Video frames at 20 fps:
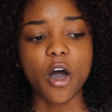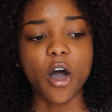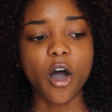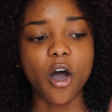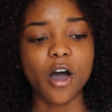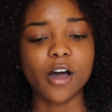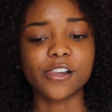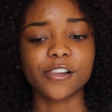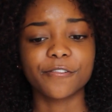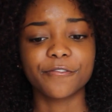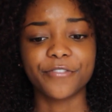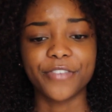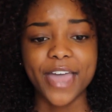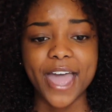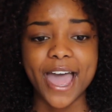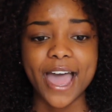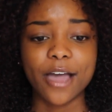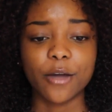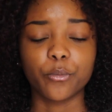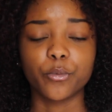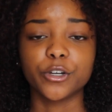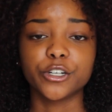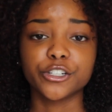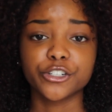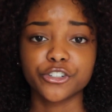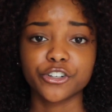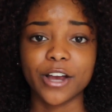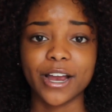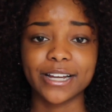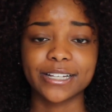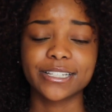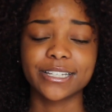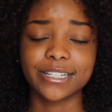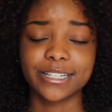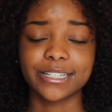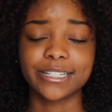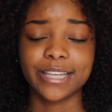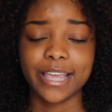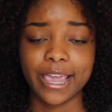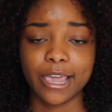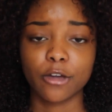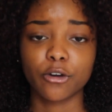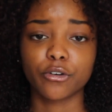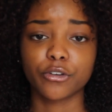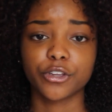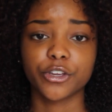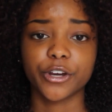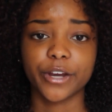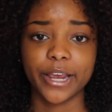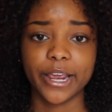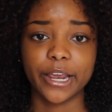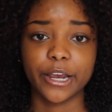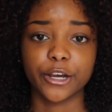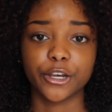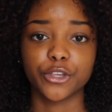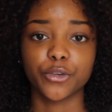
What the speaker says: all of that when you're trying to detangle your hair.